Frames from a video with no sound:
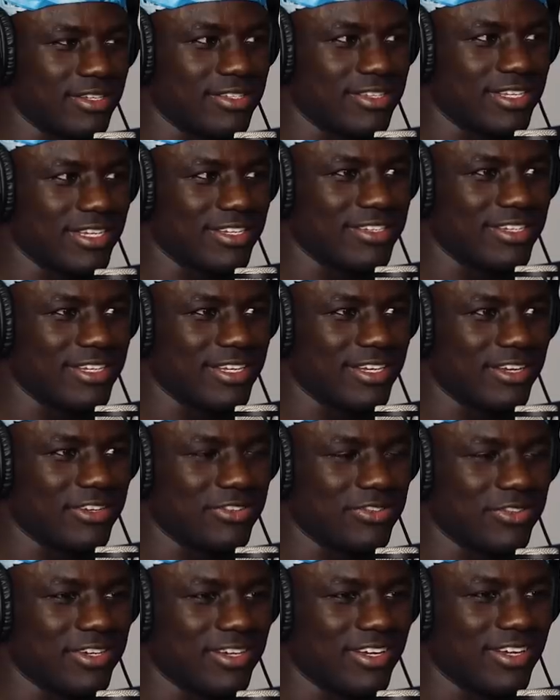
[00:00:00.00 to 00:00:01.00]
to sixteen
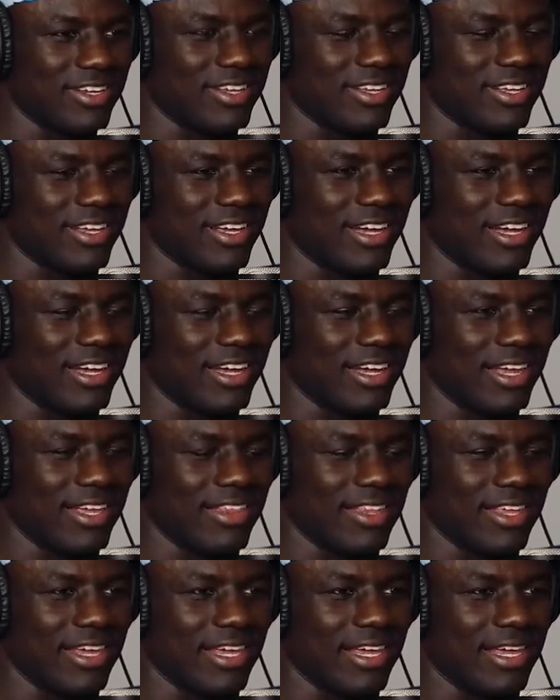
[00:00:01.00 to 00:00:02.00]
hundred. Uh,
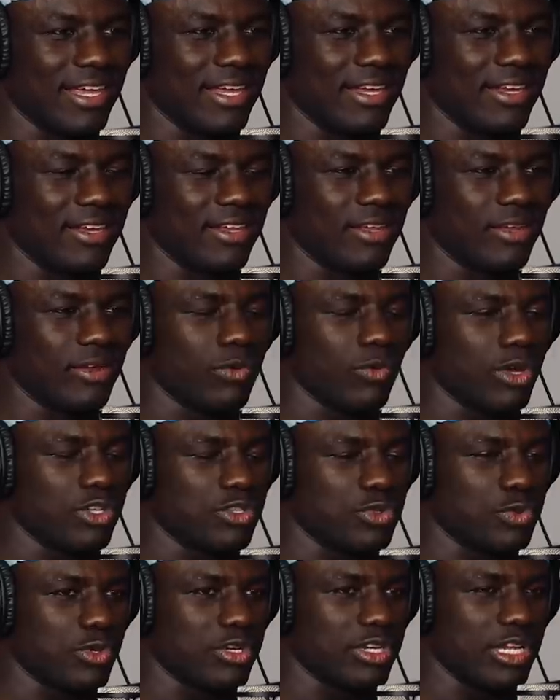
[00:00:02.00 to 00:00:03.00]
and then
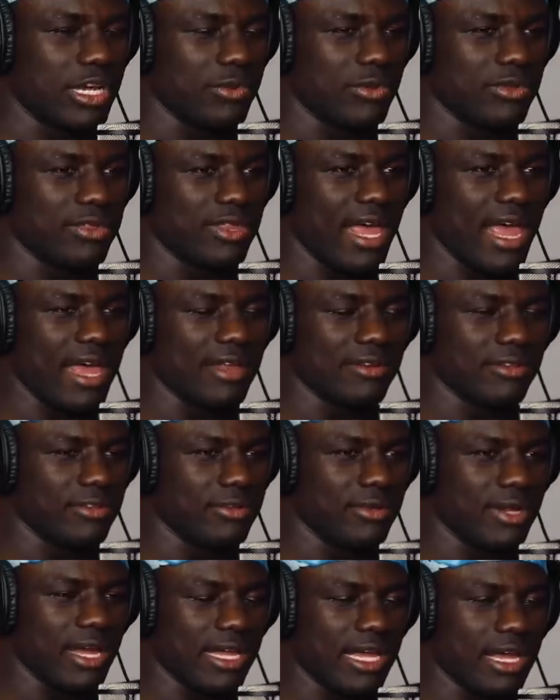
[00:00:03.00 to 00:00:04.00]
once we're done with that,
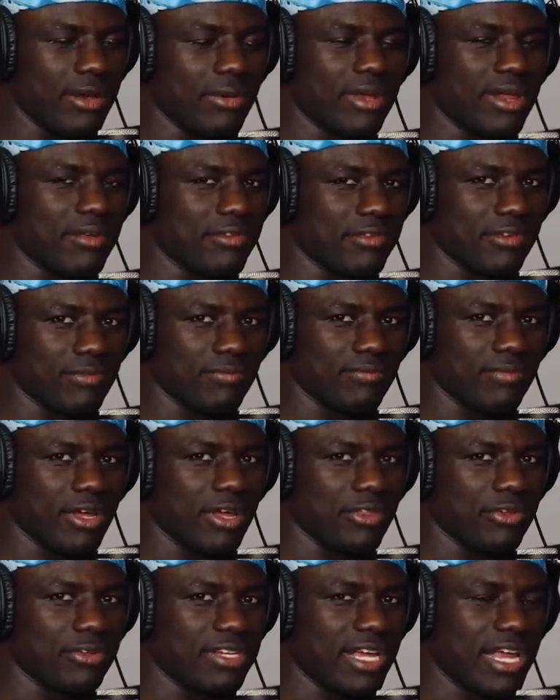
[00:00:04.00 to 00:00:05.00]
you knock out whatever
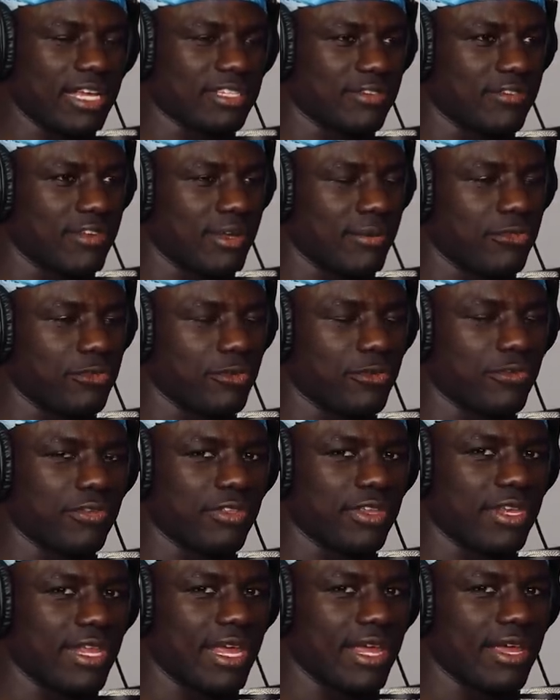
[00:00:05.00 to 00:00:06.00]
other tasks will come through for
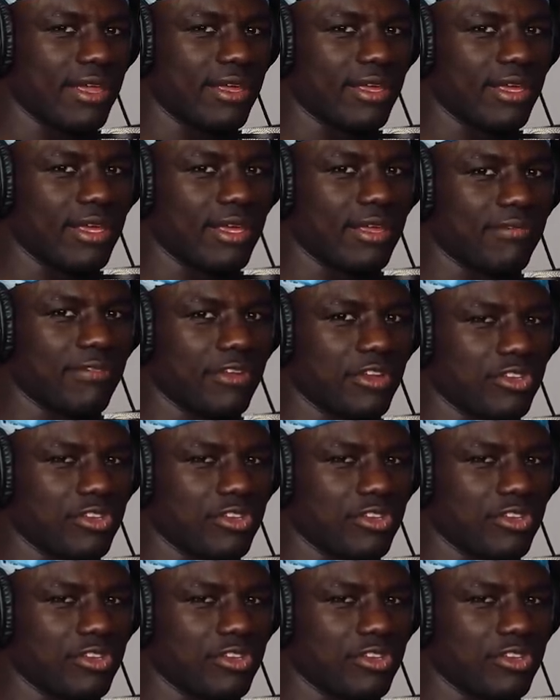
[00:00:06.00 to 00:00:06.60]
the day and